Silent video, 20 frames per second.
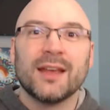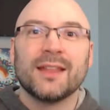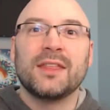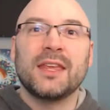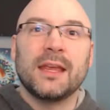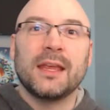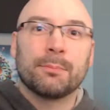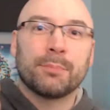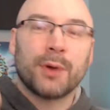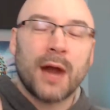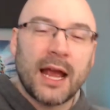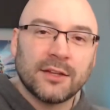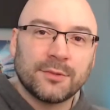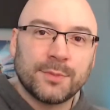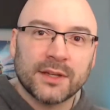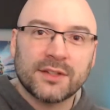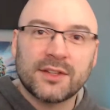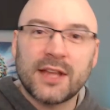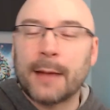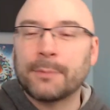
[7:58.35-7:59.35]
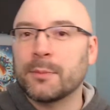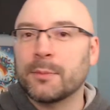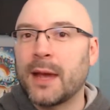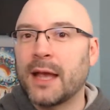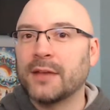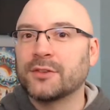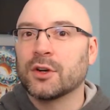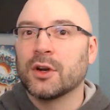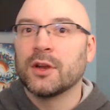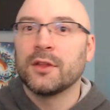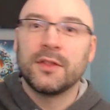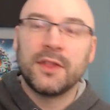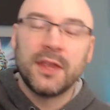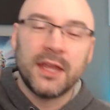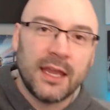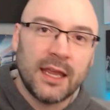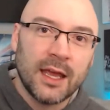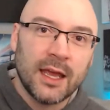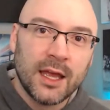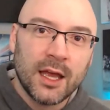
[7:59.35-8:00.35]
The PrizePicks Optimizer,
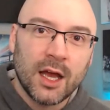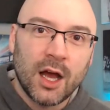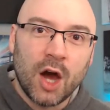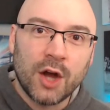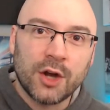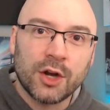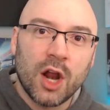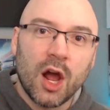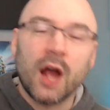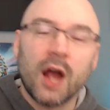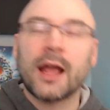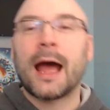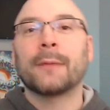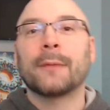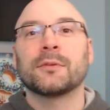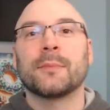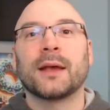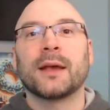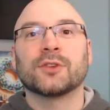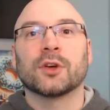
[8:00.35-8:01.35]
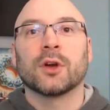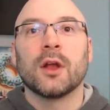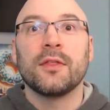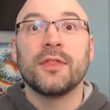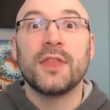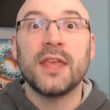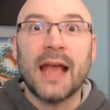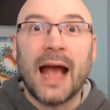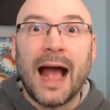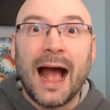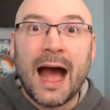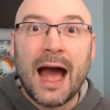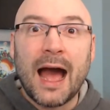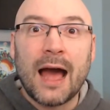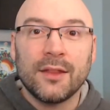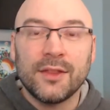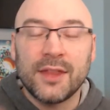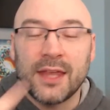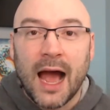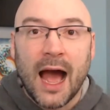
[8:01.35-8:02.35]
the Underdog Optimizer, the
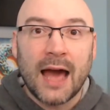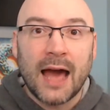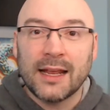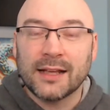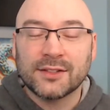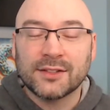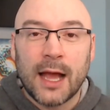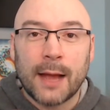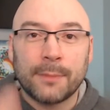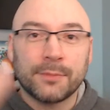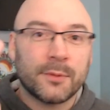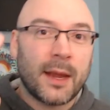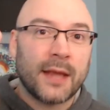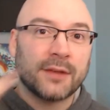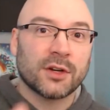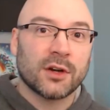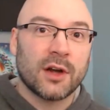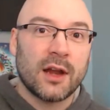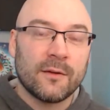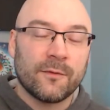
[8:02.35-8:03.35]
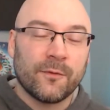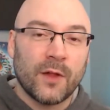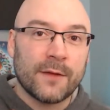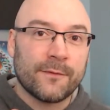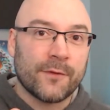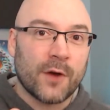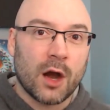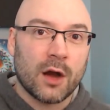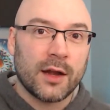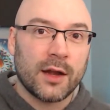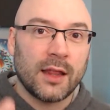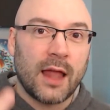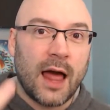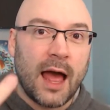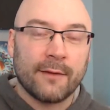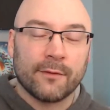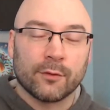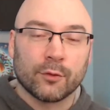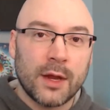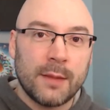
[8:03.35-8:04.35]
Onyx Optimizer, and Flip are already
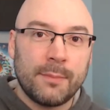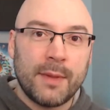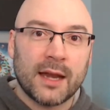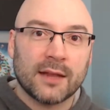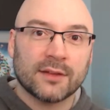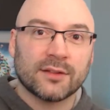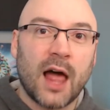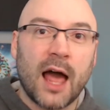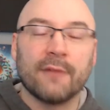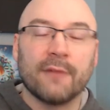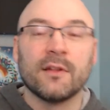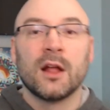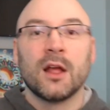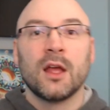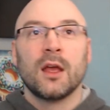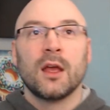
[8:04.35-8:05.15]
live. Rebet is live.